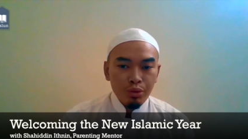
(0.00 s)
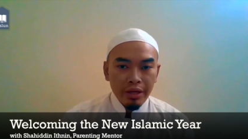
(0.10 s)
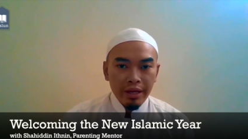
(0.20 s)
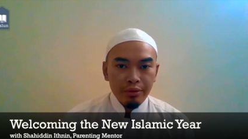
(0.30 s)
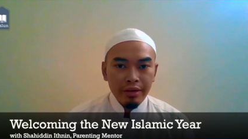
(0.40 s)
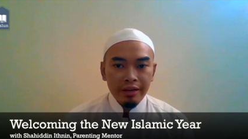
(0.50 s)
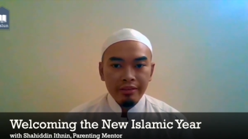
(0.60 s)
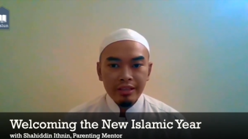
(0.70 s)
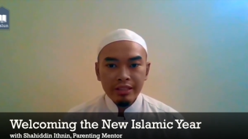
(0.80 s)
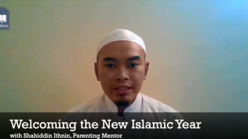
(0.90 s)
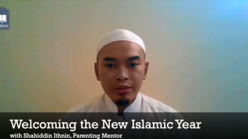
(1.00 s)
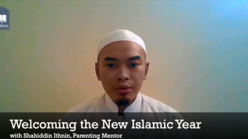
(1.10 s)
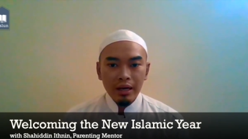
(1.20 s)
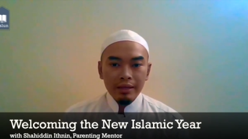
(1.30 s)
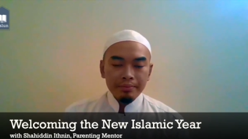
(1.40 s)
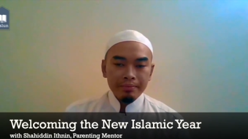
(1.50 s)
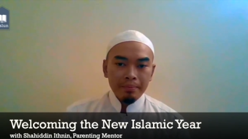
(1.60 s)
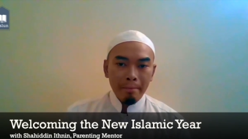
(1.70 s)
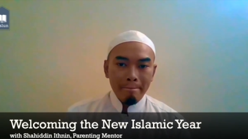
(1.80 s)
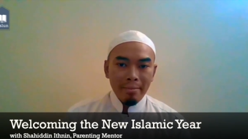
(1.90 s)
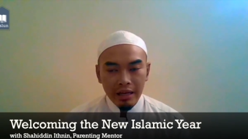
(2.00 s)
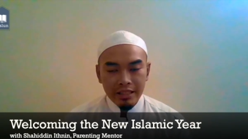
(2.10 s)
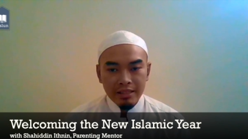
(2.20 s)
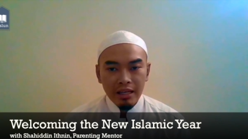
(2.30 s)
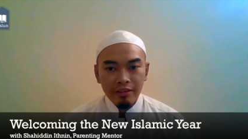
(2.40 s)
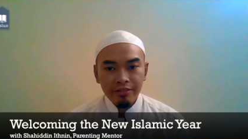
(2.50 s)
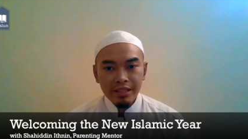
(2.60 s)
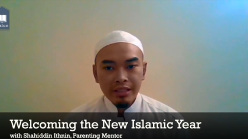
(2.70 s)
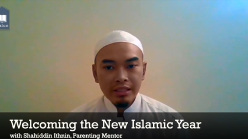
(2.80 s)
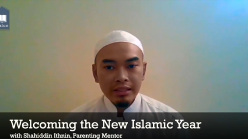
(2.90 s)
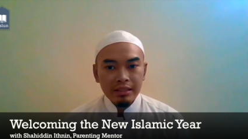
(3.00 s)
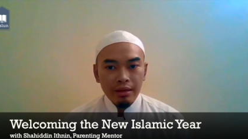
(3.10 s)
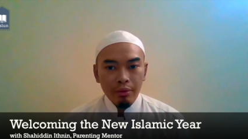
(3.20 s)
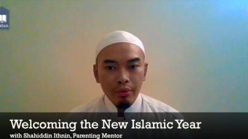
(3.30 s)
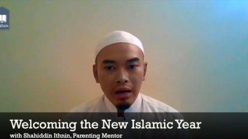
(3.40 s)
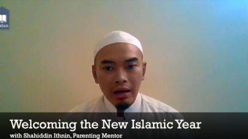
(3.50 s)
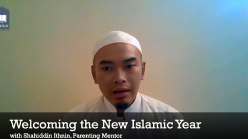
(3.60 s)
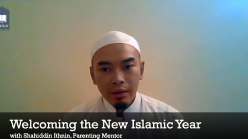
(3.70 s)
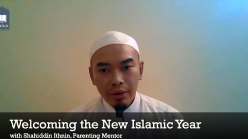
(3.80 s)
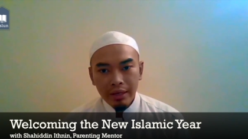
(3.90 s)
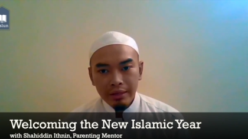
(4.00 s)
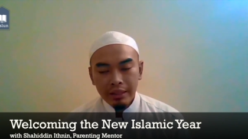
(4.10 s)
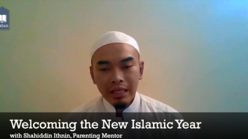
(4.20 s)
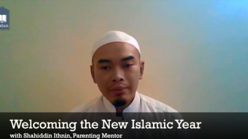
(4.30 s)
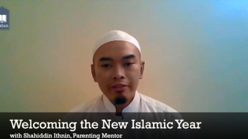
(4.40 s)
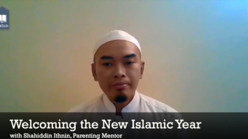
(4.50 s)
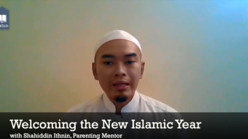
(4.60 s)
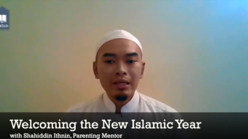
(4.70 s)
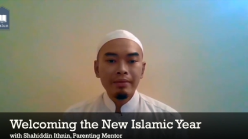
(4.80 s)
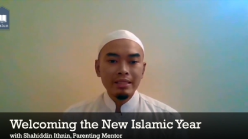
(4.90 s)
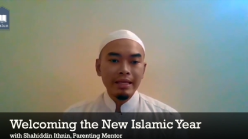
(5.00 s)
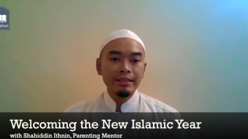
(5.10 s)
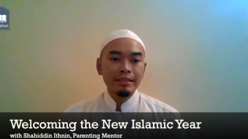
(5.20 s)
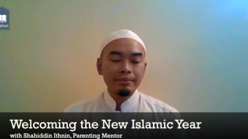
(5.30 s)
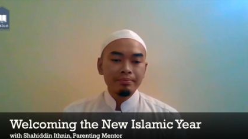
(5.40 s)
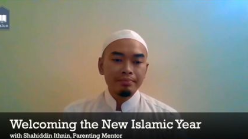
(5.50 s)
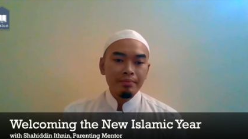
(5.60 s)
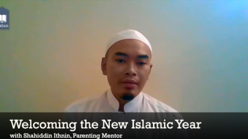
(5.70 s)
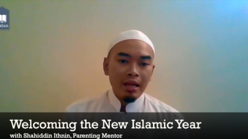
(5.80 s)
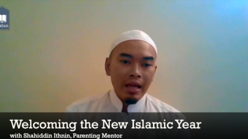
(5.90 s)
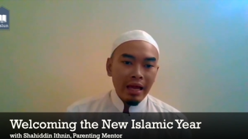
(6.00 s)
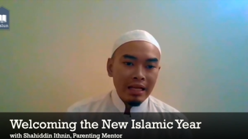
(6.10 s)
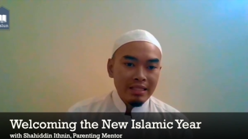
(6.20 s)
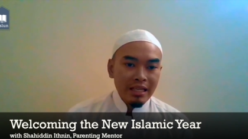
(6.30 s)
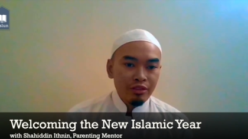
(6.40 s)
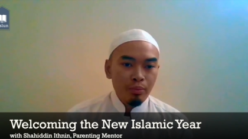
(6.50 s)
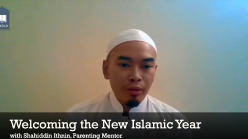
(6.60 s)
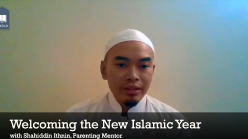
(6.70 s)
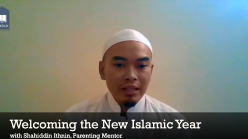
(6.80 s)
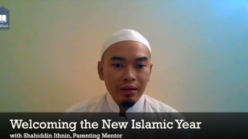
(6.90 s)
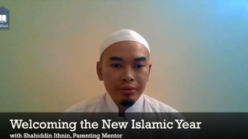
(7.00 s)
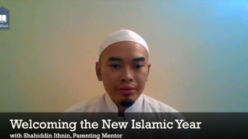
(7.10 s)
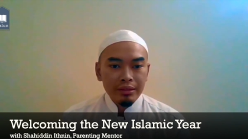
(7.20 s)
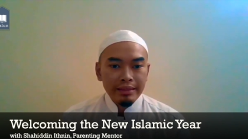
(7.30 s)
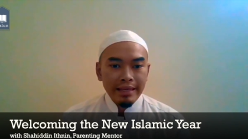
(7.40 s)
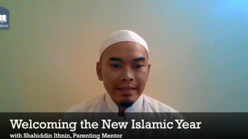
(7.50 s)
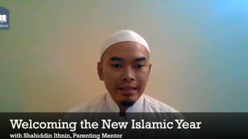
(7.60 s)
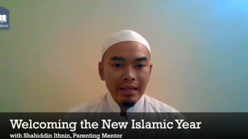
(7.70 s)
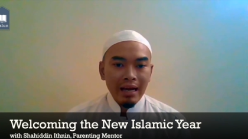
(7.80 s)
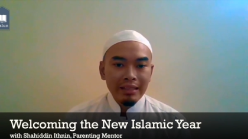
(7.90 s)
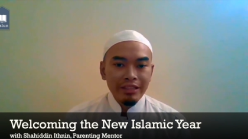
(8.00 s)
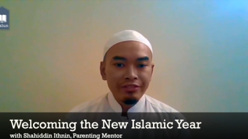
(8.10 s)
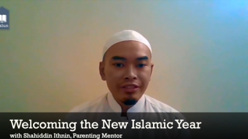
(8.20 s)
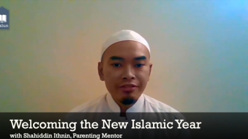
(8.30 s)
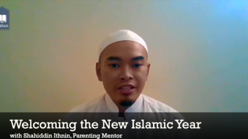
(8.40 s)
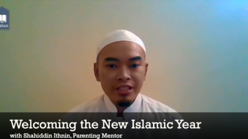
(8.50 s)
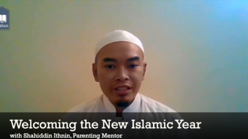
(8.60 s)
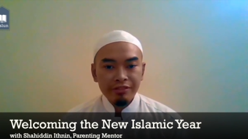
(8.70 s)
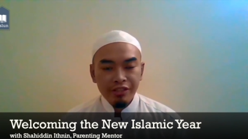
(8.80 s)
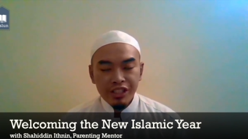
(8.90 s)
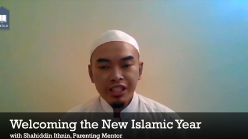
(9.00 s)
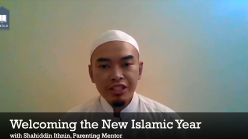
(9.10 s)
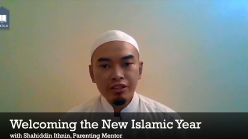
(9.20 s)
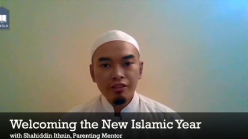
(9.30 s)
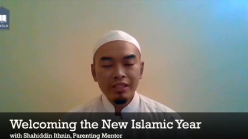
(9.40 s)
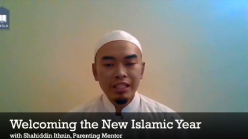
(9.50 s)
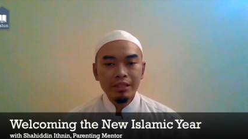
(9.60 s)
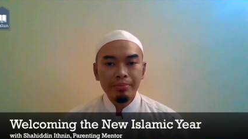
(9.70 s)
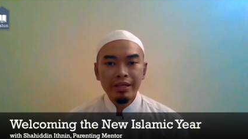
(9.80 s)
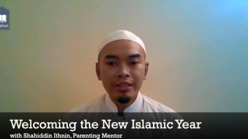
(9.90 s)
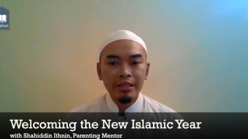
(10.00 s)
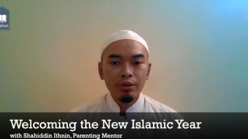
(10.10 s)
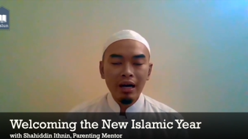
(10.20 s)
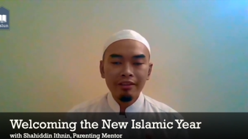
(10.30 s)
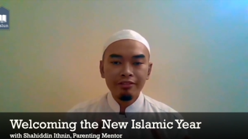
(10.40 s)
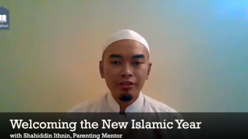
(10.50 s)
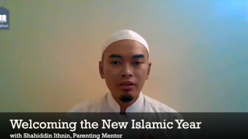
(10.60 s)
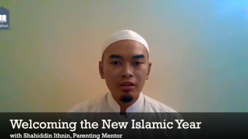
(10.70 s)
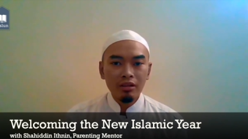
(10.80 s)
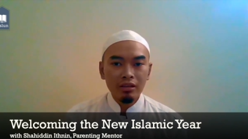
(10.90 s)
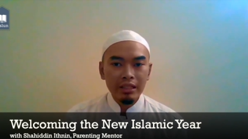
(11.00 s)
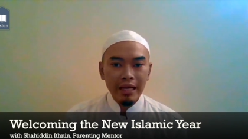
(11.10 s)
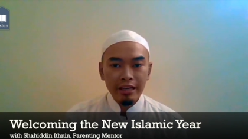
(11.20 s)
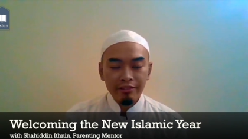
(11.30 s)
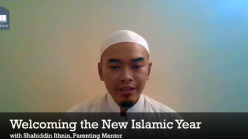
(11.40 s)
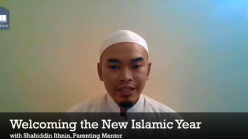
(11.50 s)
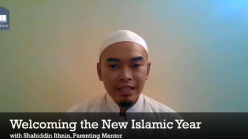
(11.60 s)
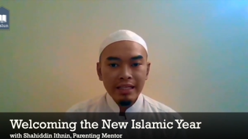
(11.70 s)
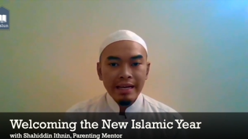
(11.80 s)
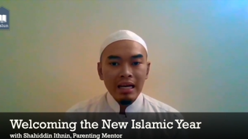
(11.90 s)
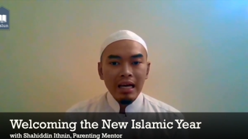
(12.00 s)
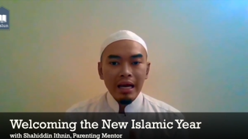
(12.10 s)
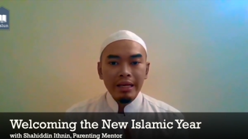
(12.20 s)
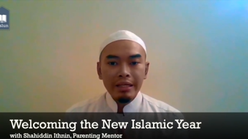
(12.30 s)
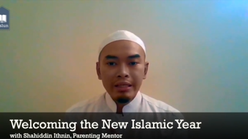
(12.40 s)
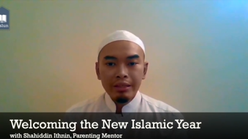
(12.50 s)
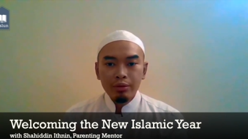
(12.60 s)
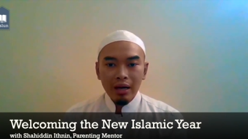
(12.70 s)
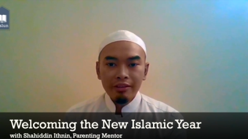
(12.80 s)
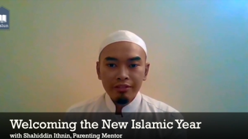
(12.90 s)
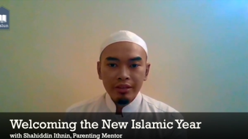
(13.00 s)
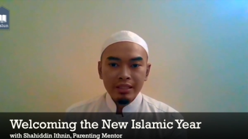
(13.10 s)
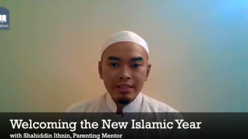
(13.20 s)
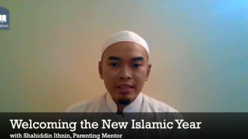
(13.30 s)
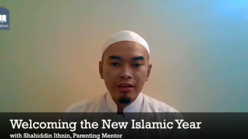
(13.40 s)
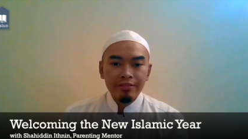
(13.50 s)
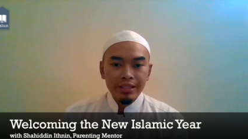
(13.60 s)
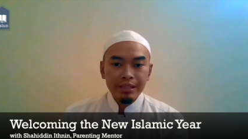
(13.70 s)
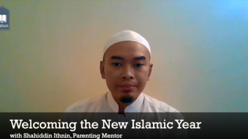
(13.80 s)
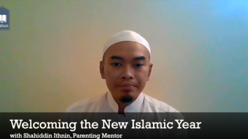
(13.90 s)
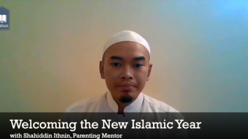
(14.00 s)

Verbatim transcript: can read this dua at the start of the year when the time of Maghrib has entered. And just to point out that there are different versions of such prayer, the dua for the end of the year and the dua for the start of the year.